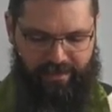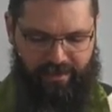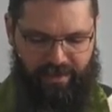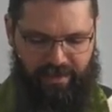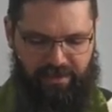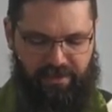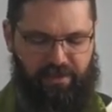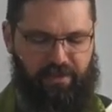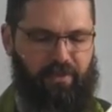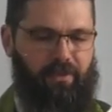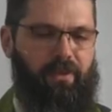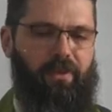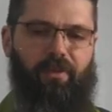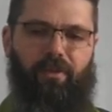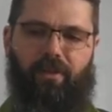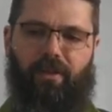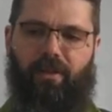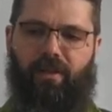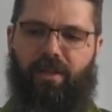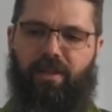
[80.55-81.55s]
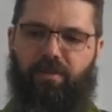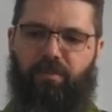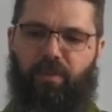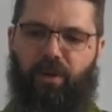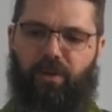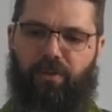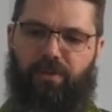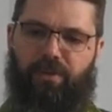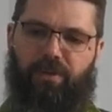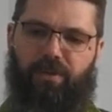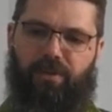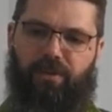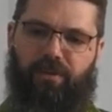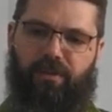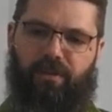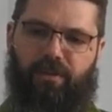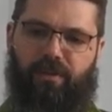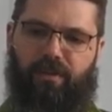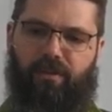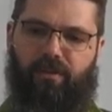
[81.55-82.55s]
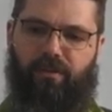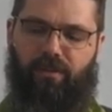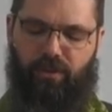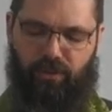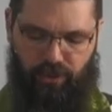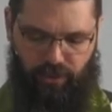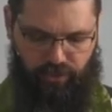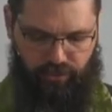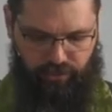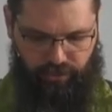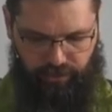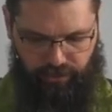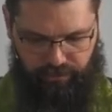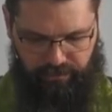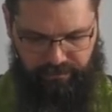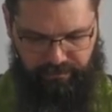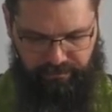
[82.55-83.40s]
into his boat, the church.